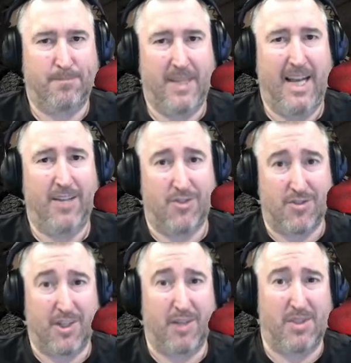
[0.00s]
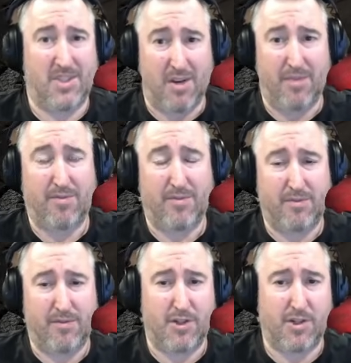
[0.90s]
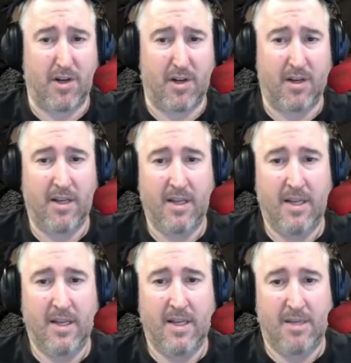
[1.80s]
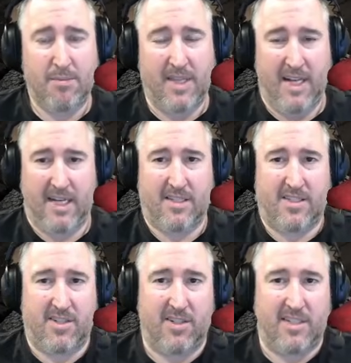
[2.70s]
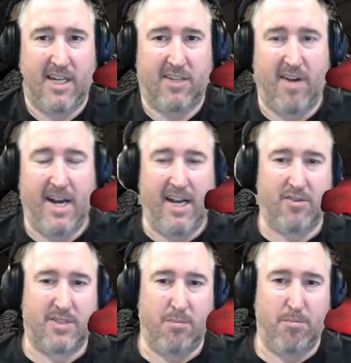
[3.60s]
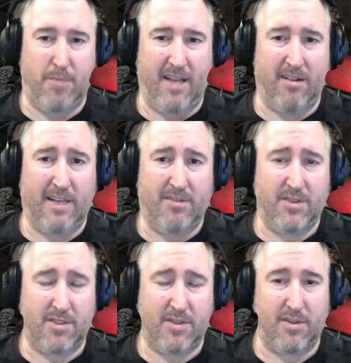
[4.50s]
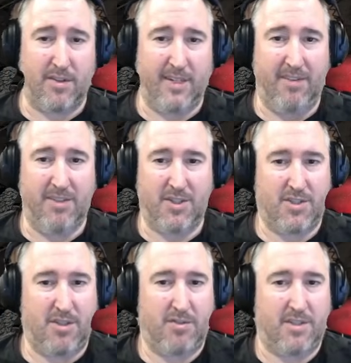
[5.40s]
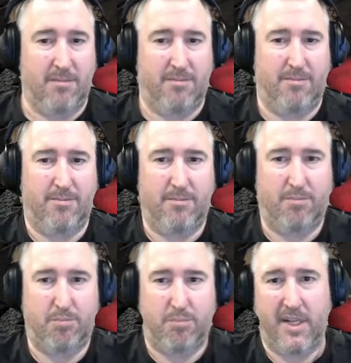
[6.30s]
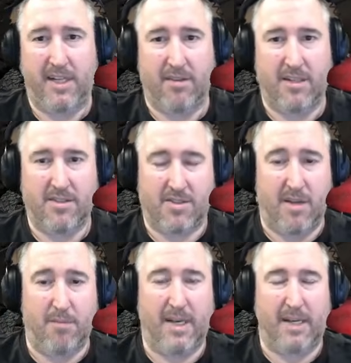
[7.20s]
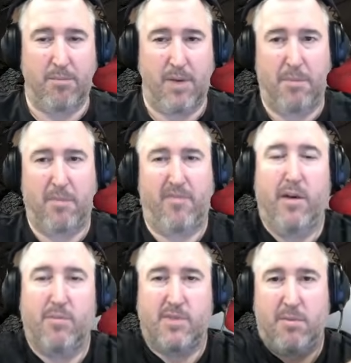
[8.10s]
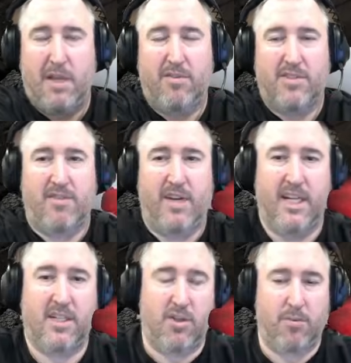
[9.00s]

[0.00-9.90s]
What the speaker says: Ancients are going to be tough for sure. But then I can start grinding out some Bale levels, or even just do some bloody runs or something. I could probably farm some levels if I need to.